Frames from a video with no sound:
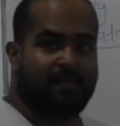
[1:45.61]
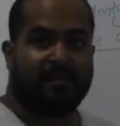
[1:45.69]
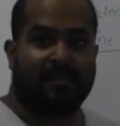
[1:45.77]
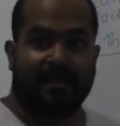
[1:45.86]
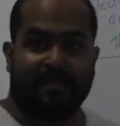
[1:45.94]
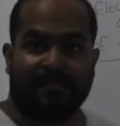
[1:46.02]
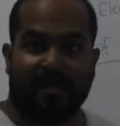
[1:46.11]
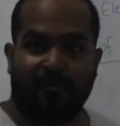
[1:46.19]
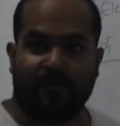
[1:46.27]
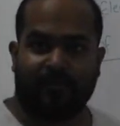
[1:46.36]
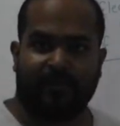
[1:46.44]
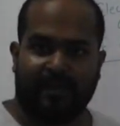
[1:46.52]
That is how
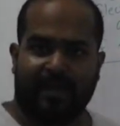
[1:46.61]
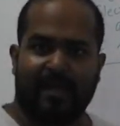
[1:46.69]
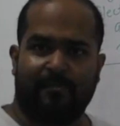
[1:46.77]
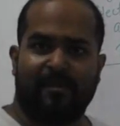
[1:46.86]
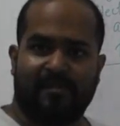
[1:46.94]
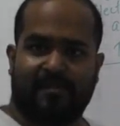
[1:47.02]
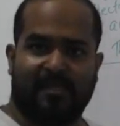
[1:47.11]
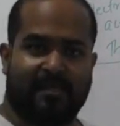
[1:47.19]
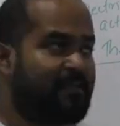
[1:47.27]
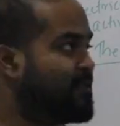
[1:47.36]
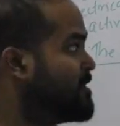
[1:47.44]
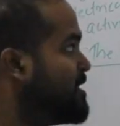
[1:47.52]
you treat
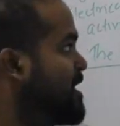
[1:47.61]
ABC.